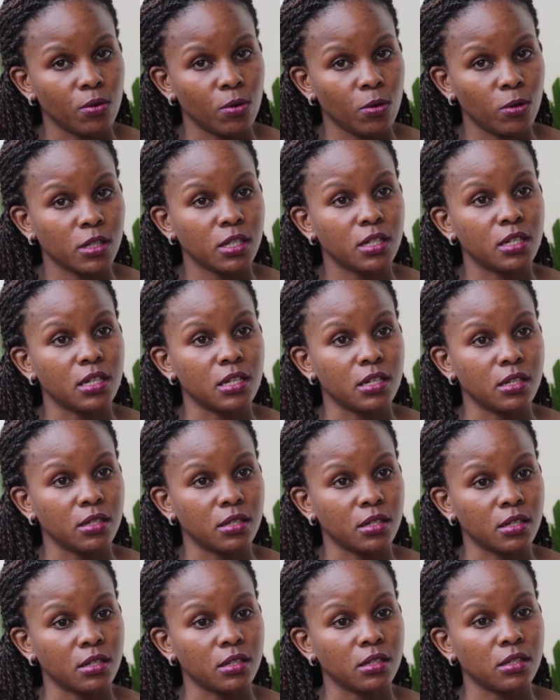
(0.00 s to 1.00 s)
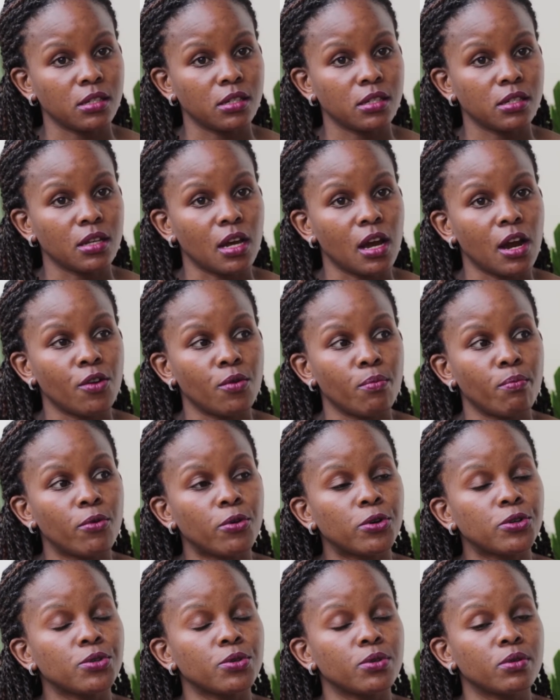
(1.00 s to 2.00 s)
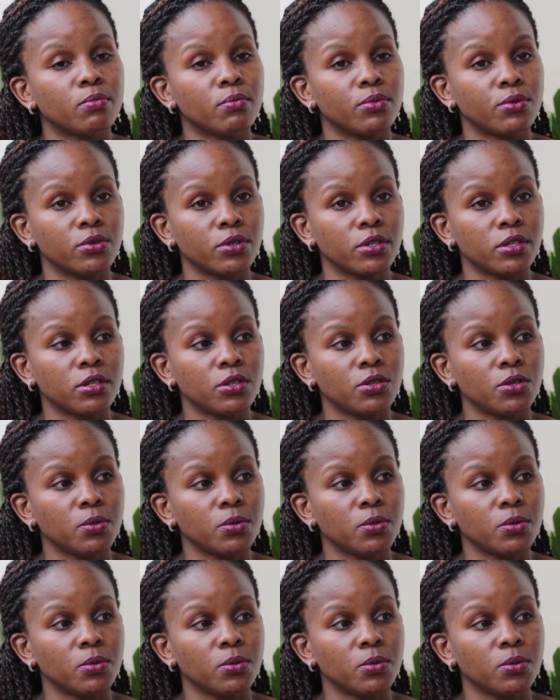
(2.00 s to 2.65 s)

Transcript: all citizens, are brought on board